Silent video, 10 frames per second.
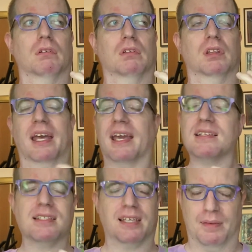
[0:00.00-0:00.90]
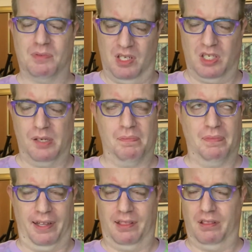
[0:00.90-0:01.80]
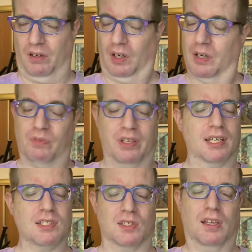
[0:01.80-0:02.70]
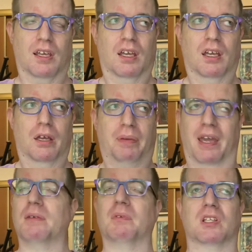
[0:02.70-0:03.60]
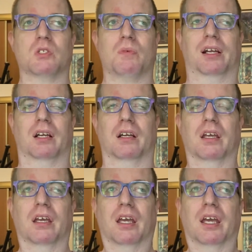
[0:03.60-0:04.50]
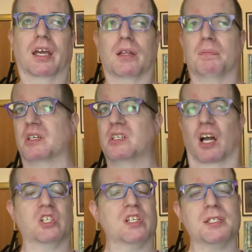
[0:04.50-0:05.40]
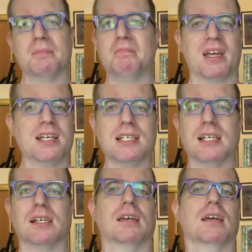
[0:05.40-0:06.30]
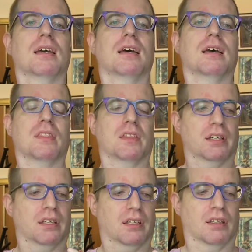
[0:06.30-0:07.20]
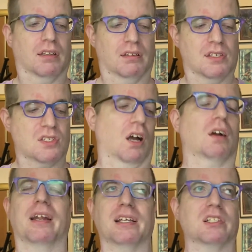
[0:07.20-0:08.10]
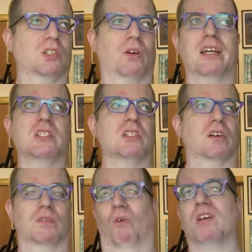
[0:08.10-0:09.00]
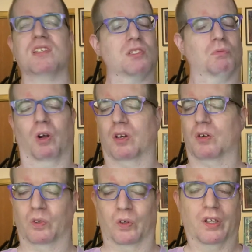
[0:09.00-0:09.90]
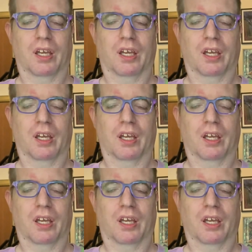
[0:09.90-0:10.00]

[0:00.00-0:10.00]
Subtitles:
landscapes that her and Phineas paint with this record. The production is amazing. The songwriting is great. Her voice is wonderful.